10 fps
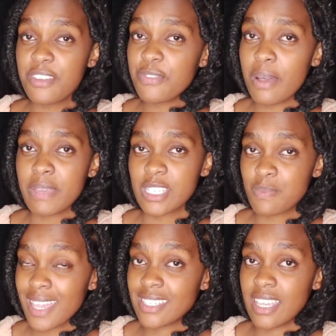I'm
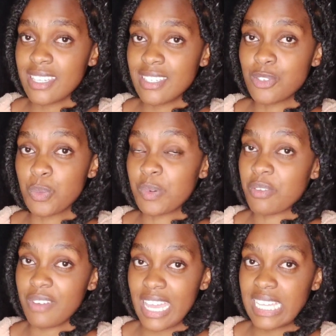expected to
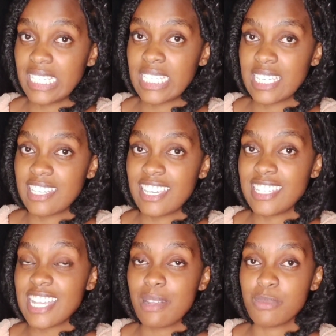provide
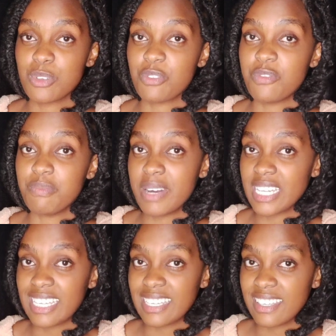in terms of
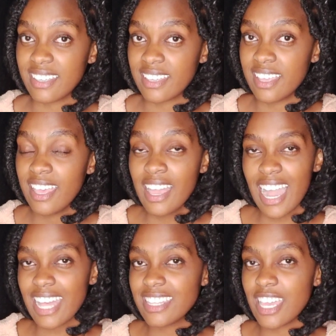money
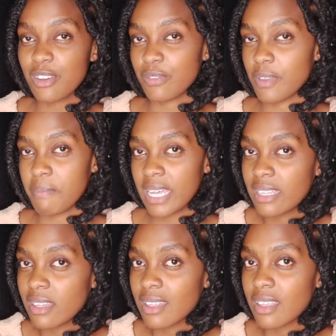at the end of the
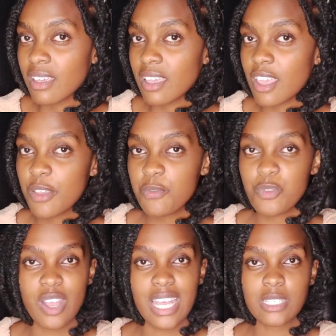month, if
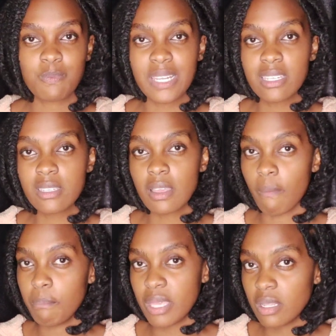we are
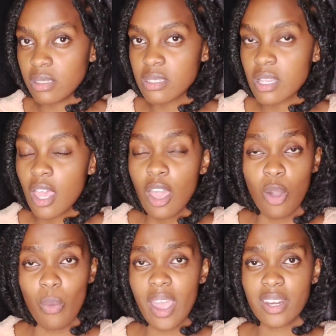splitting bills,
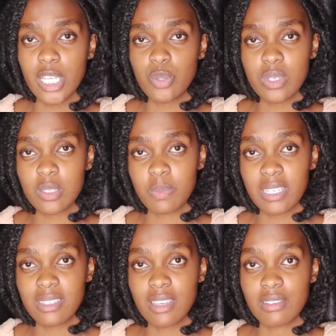why aren't we
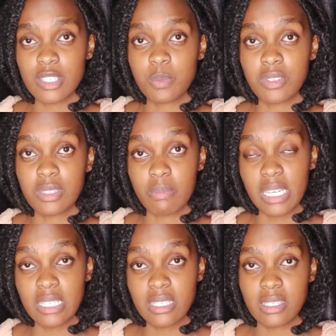splitting
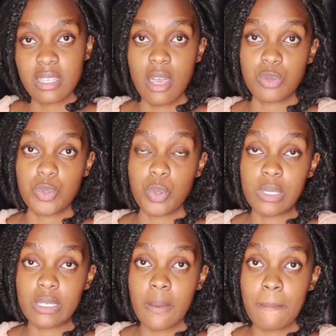responsibilities in the household?